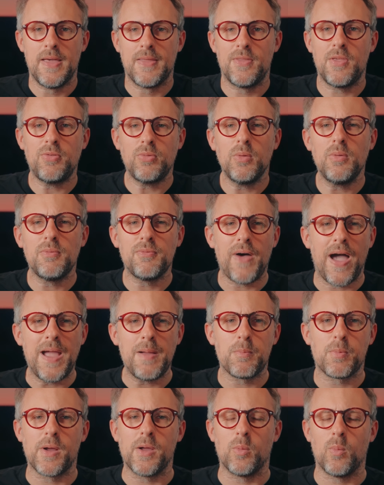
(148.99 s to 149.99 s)
This will
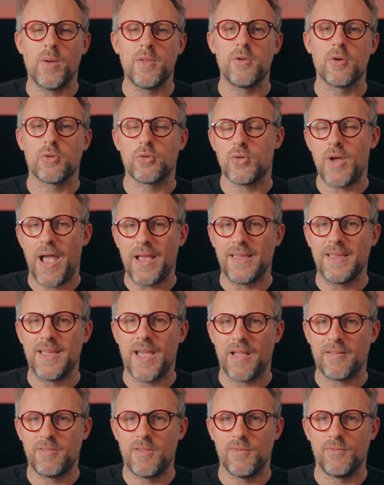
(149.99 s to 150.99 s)
vibrate when you're tracking
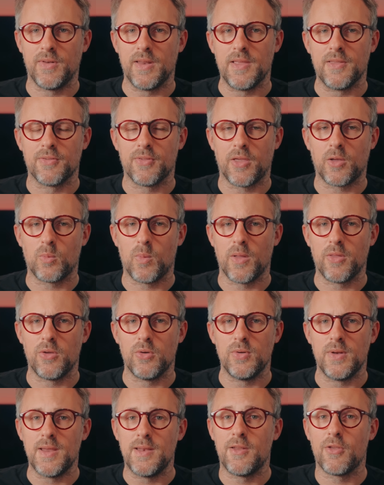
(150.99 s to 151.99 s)
activities, like when
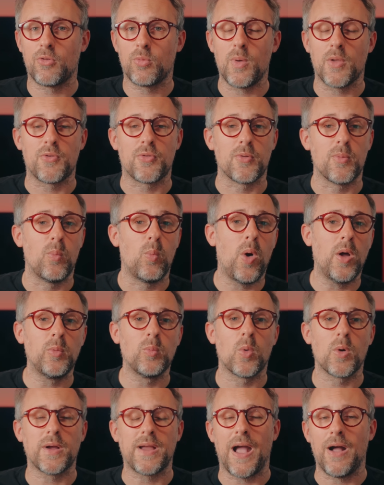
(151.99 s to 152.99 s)
you need to switch from one
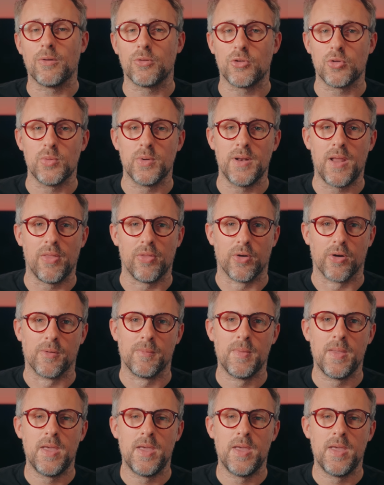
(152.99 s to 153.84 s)
workout to another.